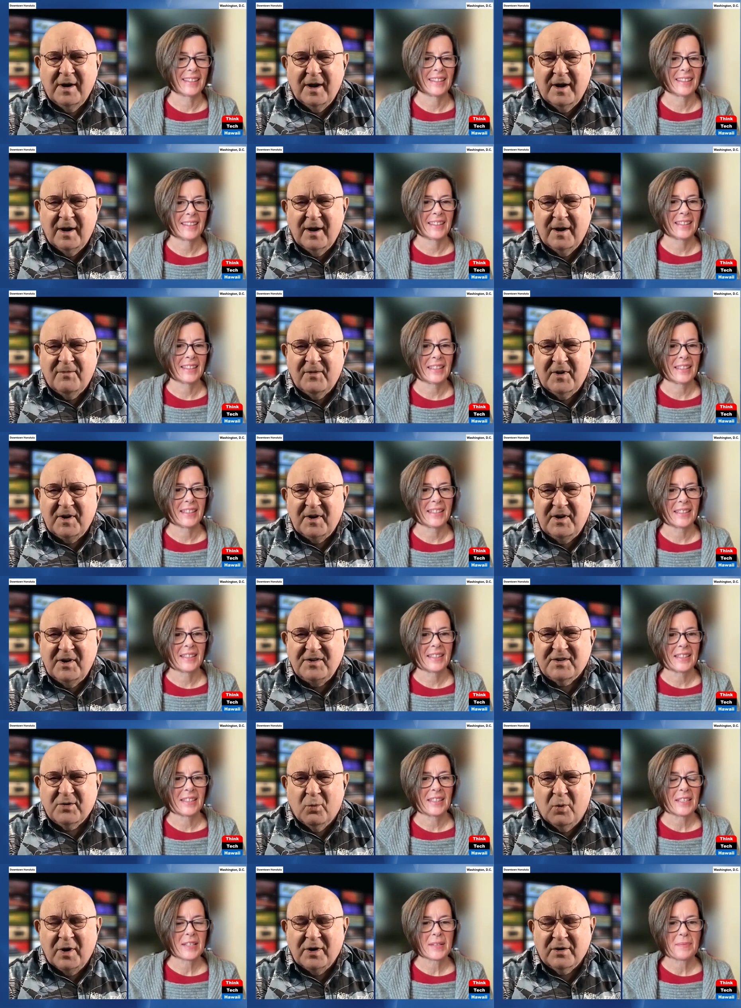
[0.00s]
Speaker 1: um, that he's
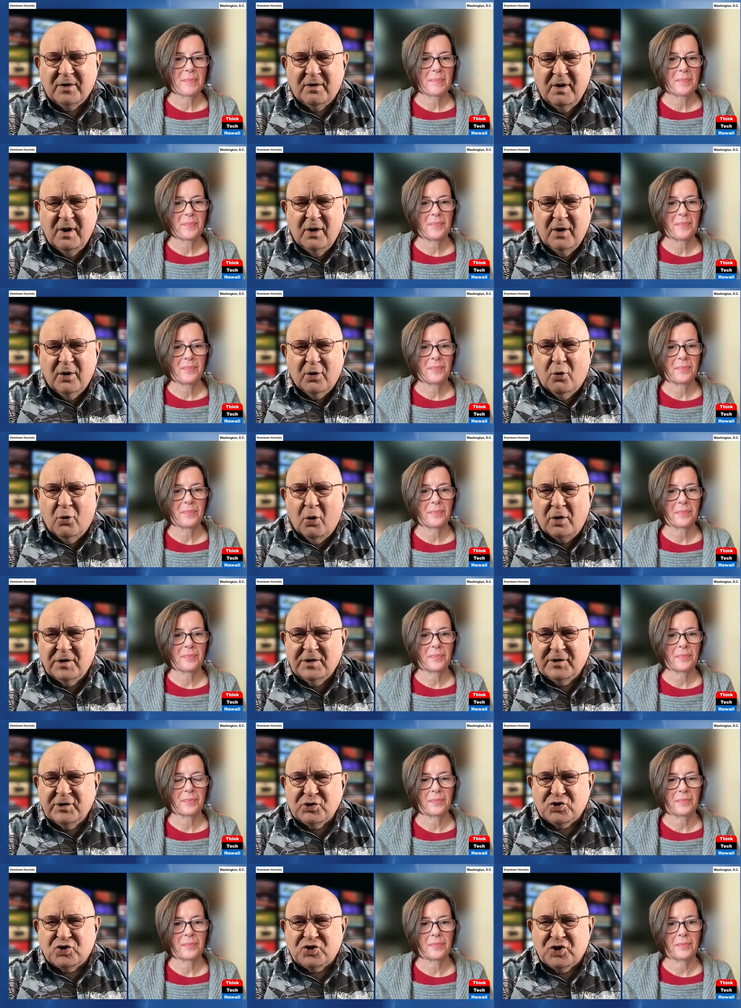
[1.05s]
the one calling
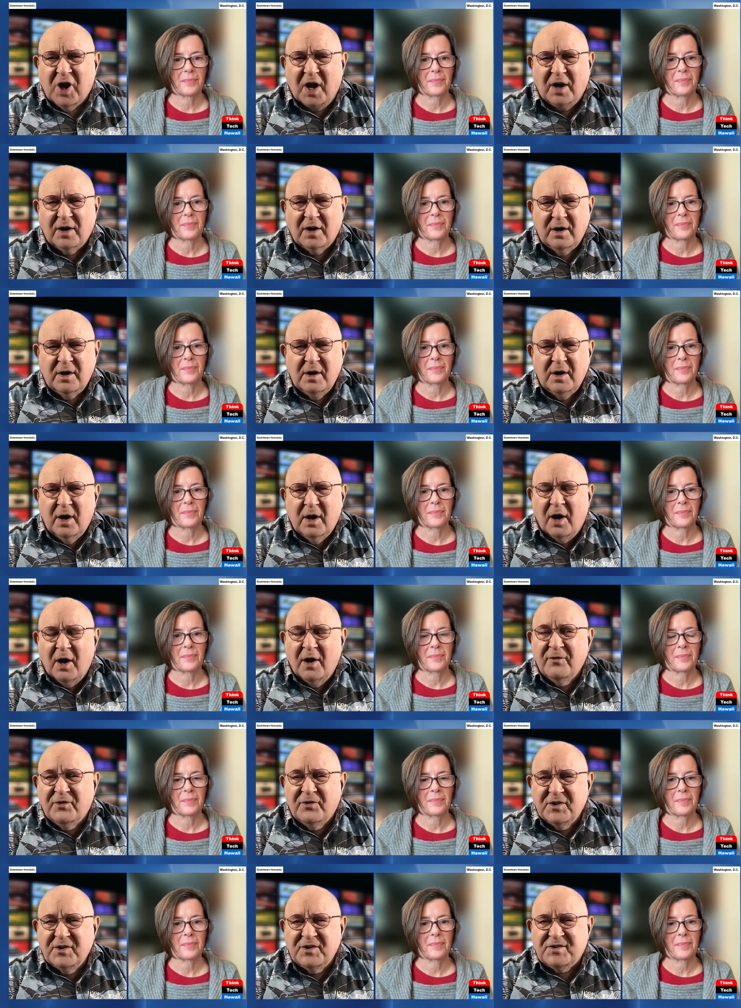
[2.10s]
the shot on
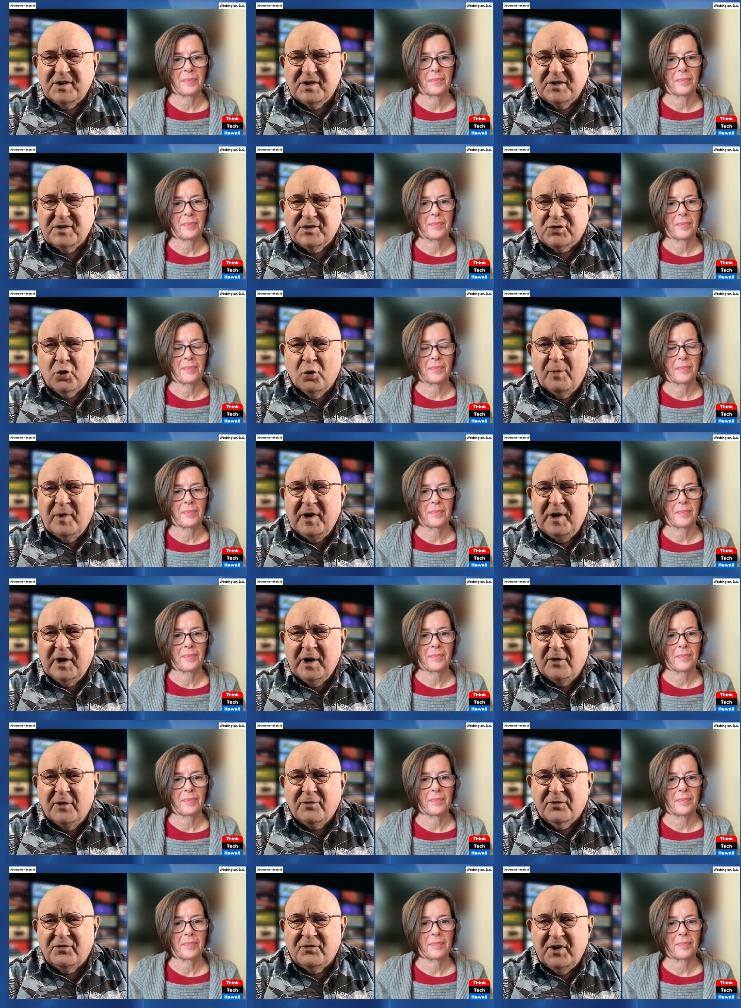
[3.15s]
this and so many
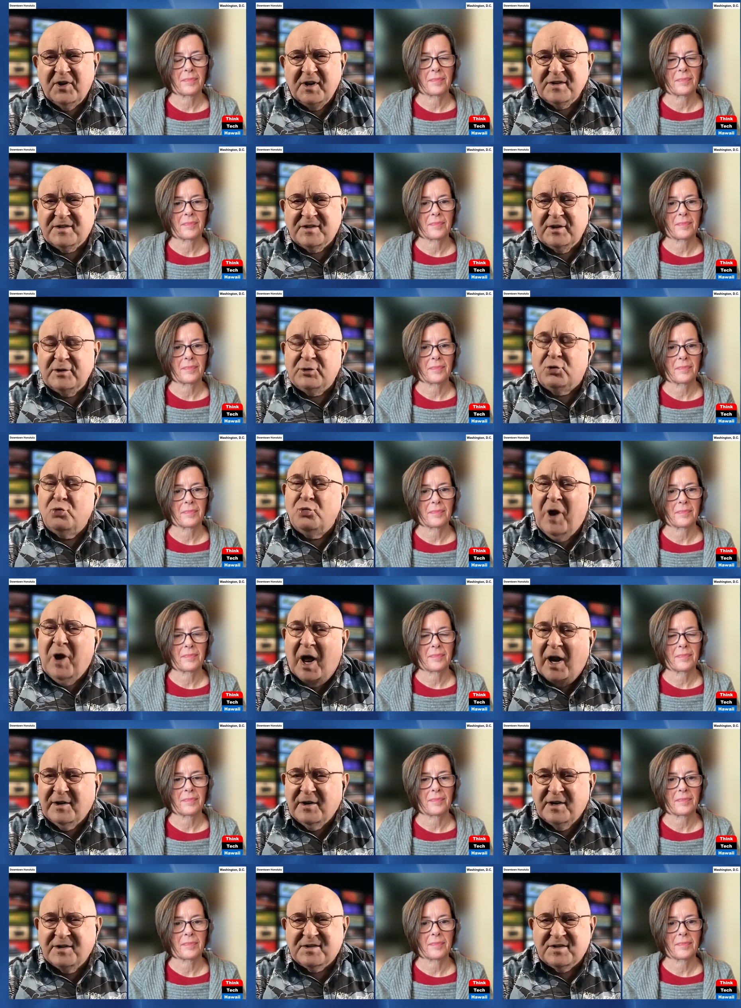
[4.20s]
other things that do
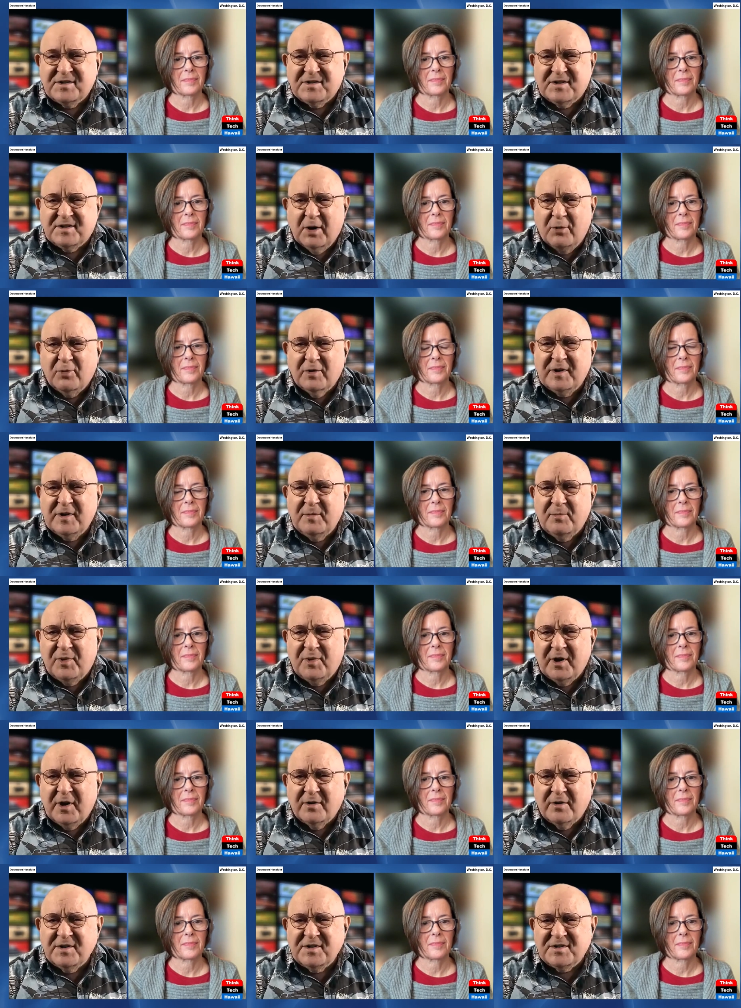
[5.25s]
not necessarily
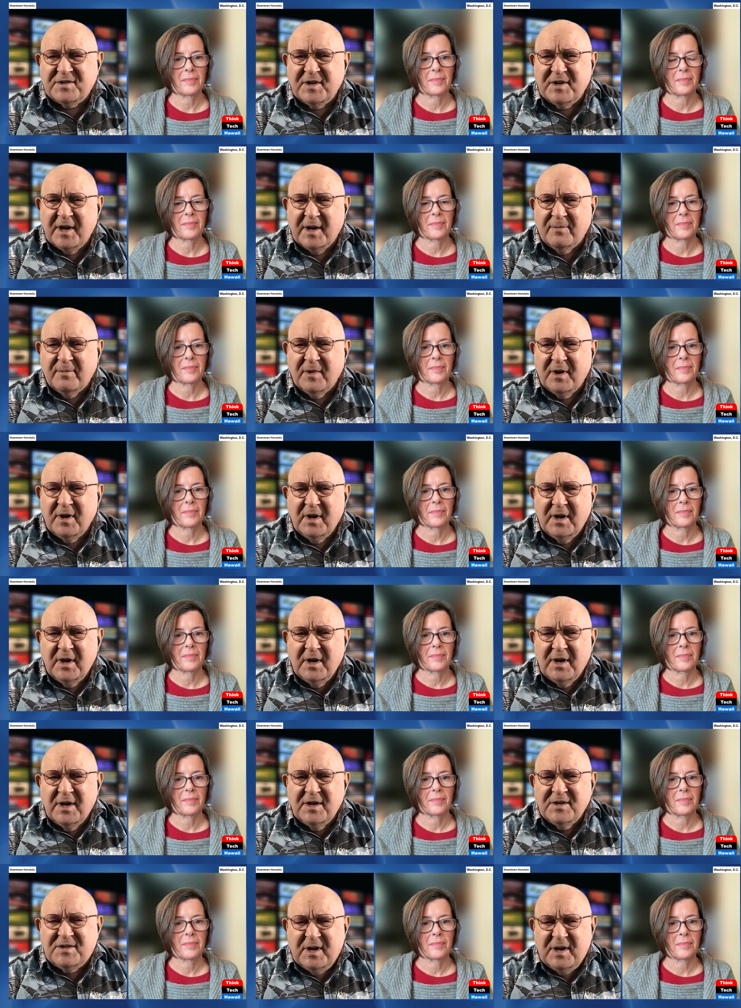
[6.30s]
bear his name.
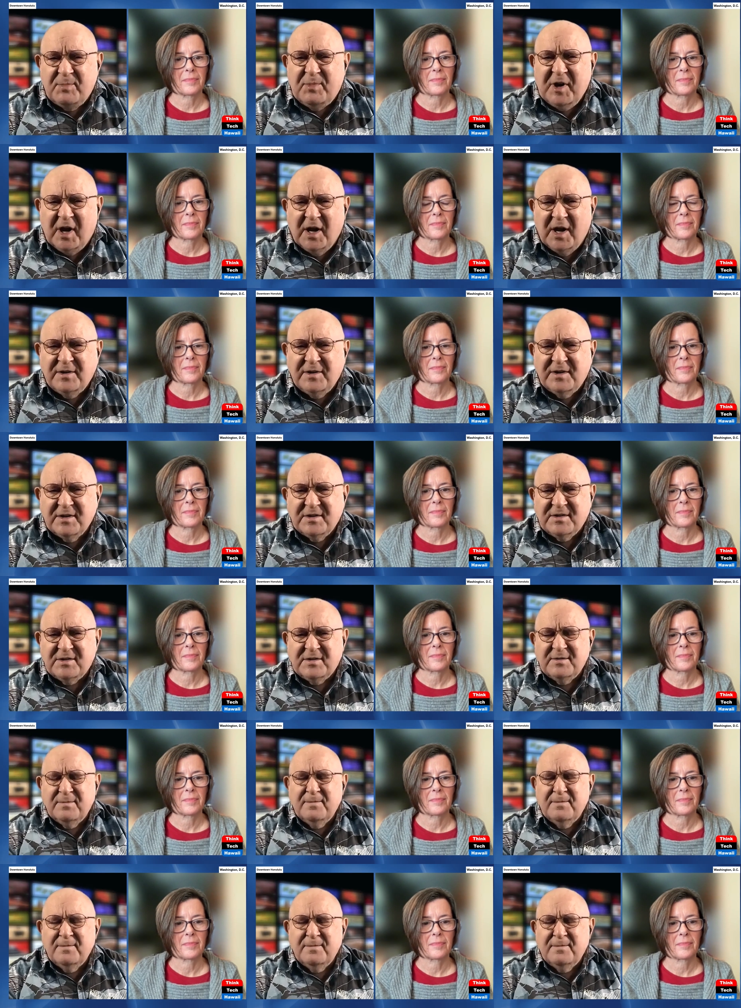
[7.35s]
Is he behind this?